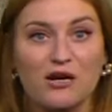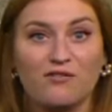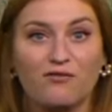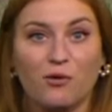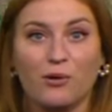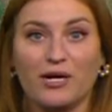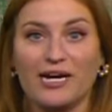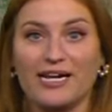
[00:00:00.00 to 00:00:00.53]

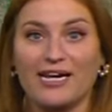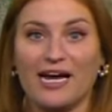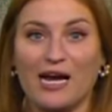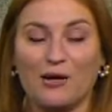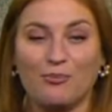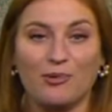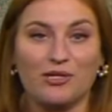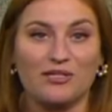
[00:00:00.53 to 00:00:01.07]
for a
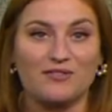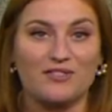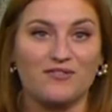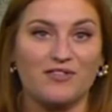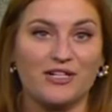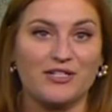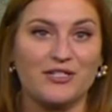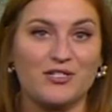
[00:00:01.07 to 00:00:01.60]
couple of
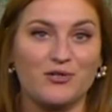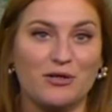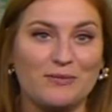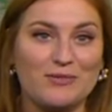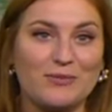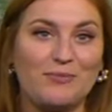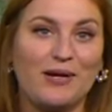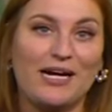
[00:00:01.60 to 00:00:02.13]
severe
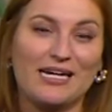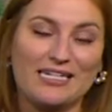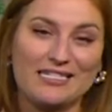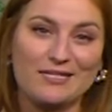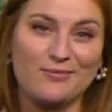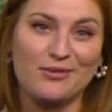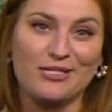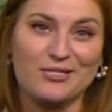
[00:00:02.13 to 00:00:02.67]
storms
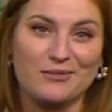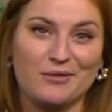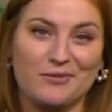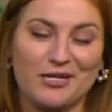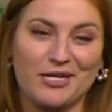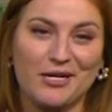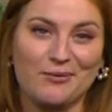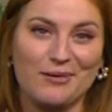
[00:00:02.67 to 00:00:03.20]
possible as we
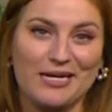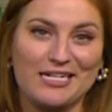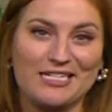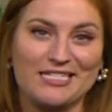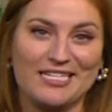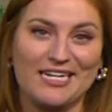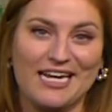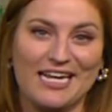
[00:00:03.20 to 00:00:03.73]
work our way into
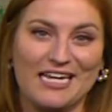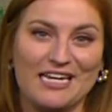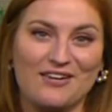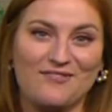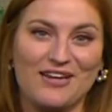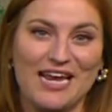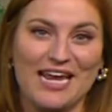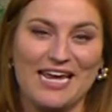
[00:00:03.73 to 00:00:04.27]
Sunday
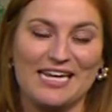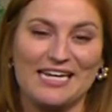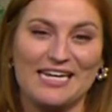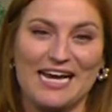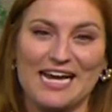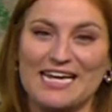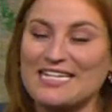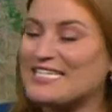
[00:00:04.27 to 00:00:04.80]
evening and
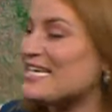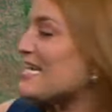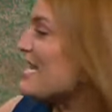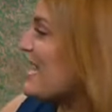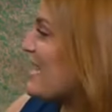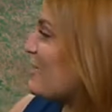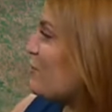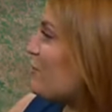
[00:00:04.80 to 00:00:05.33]
night
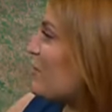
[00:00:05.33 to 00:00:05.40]
and the